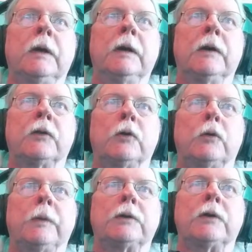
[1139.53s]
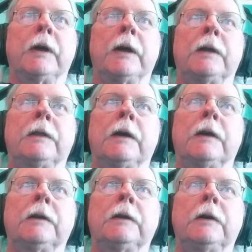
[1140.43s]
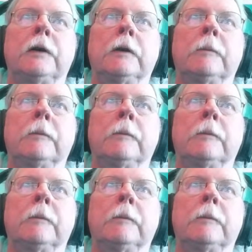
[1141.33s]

So we'll make sure to add that in here.